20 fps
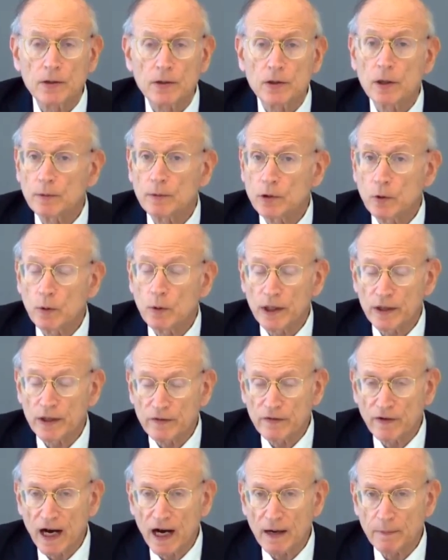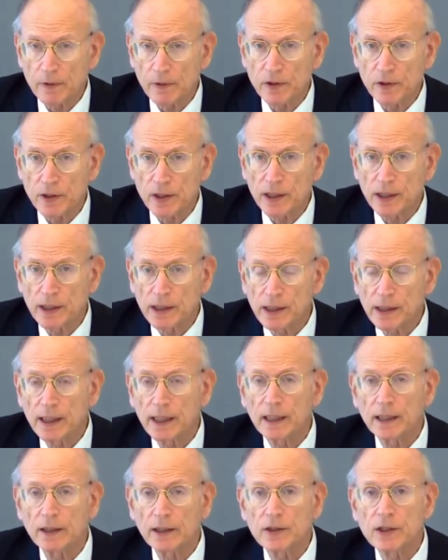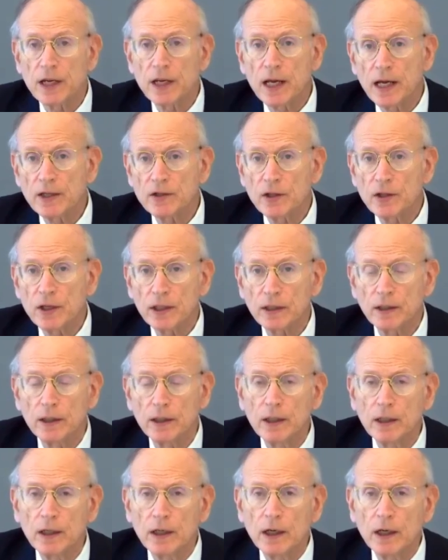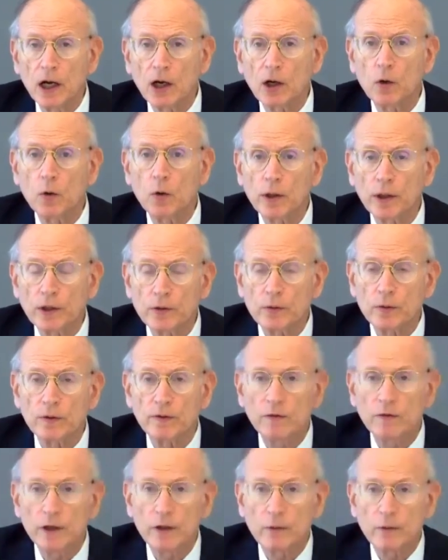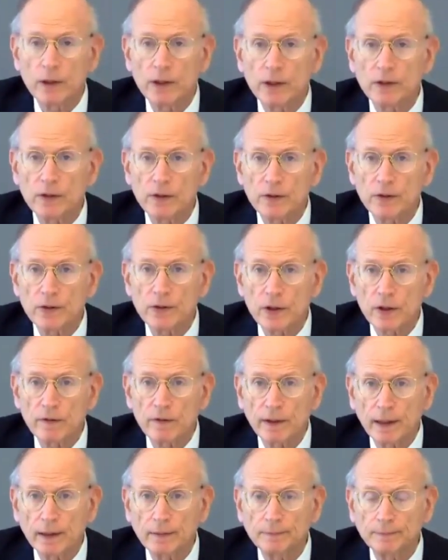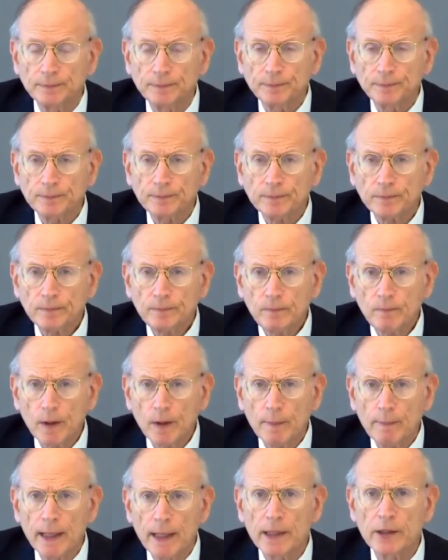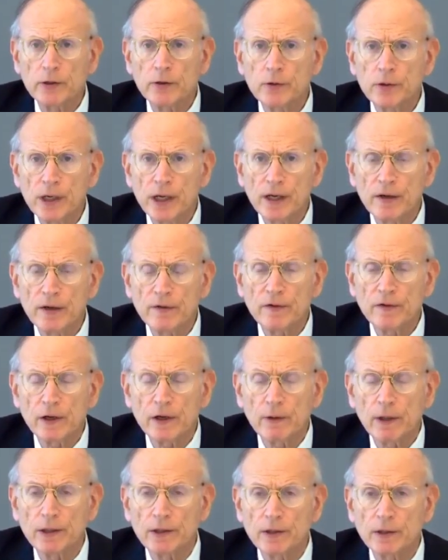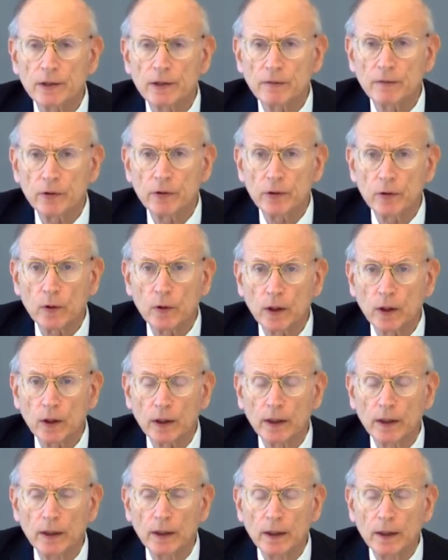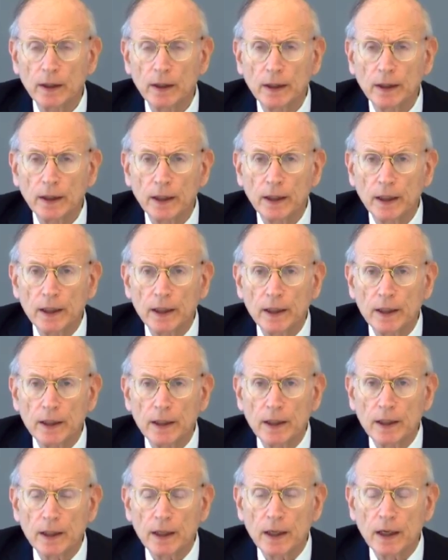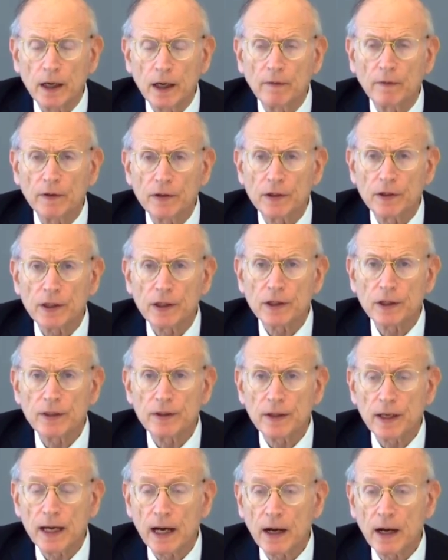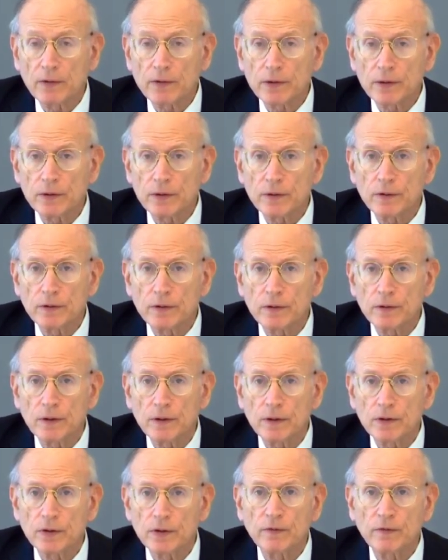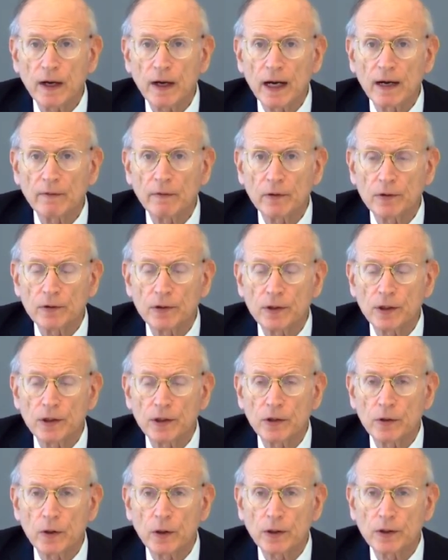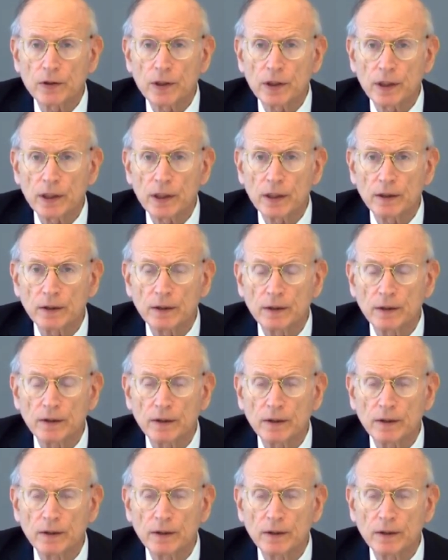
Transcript: Some 25% in the United States. And according to a very recent survey by UJA Federation of New York, of the 60,000 survivors in New York City.